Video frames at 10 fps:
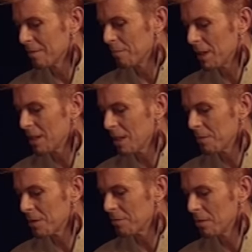make
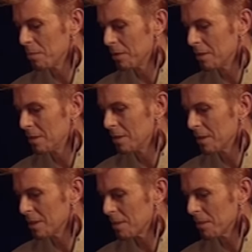up to RuPaul,
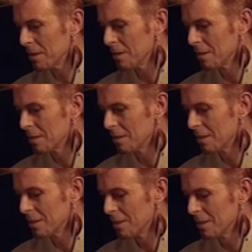I suppose.
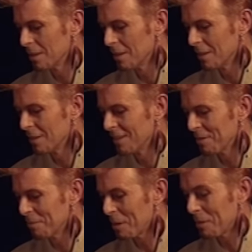
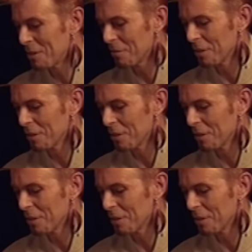Probably do.